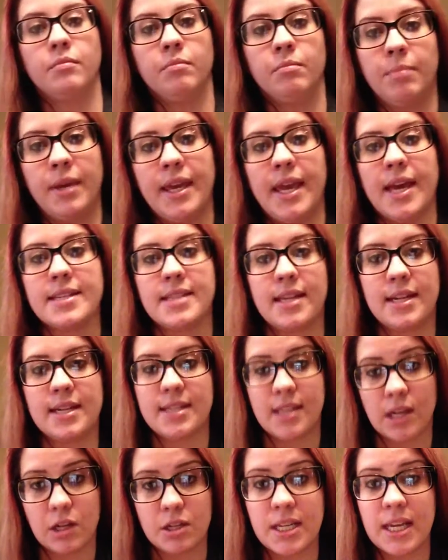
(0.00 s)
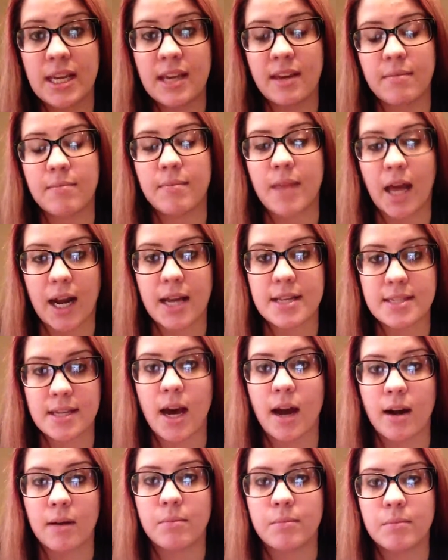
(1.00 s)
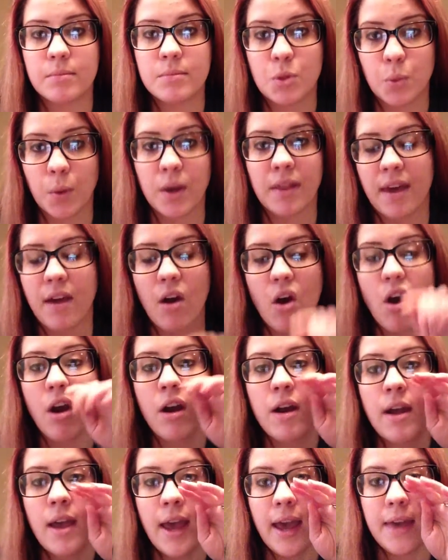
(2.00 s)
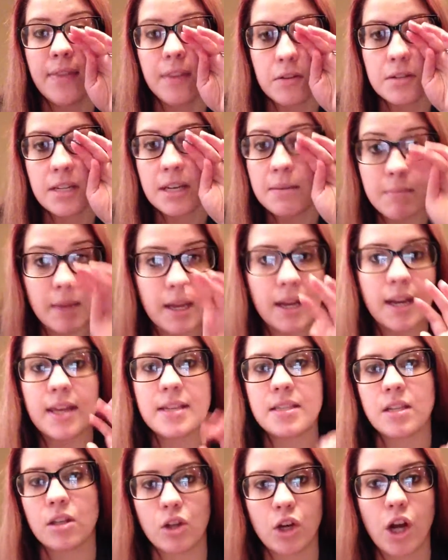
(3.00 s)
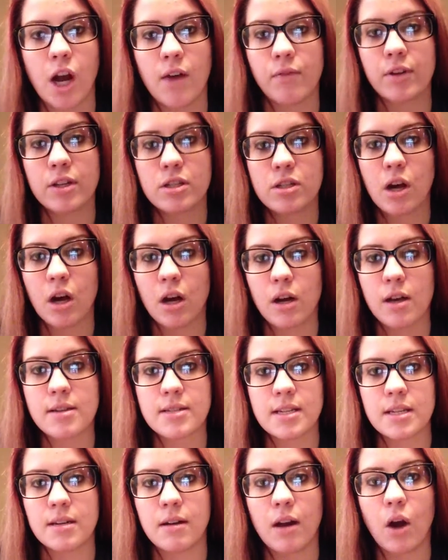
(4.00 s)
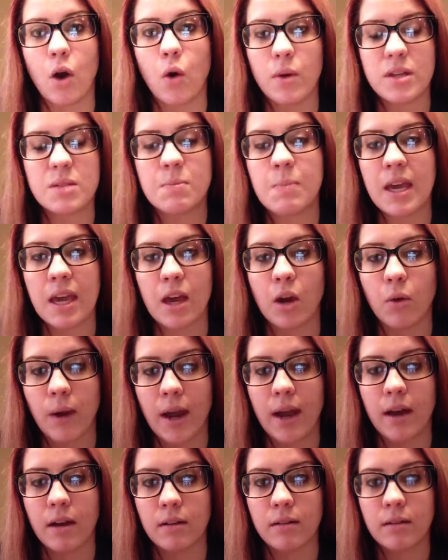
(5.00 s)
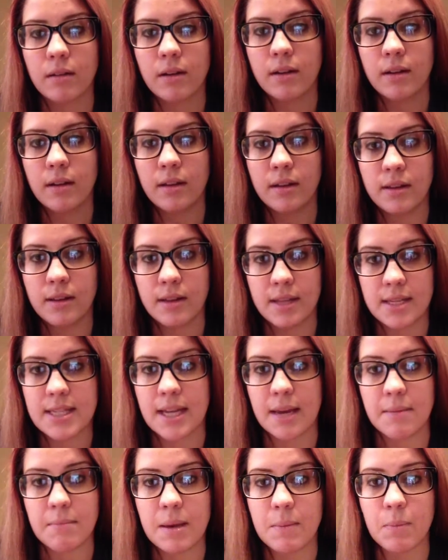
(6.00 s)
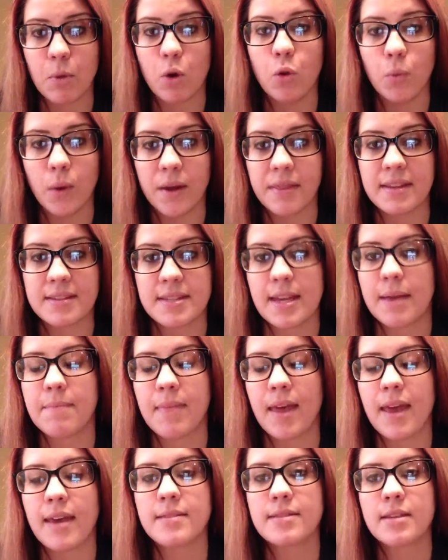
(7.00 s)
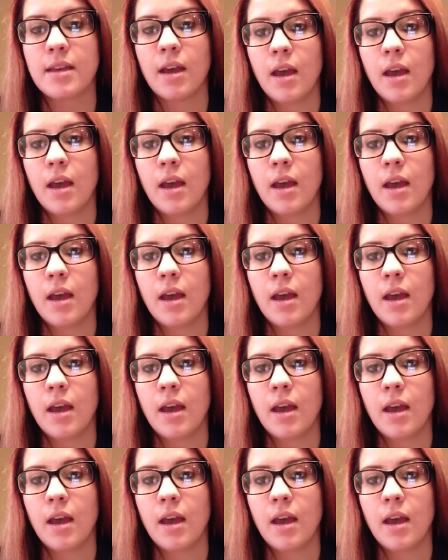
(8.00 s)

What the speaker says: because it is their team that has got them to where they are, and their team meetings and their conference calls and always being around the same people who want the same things.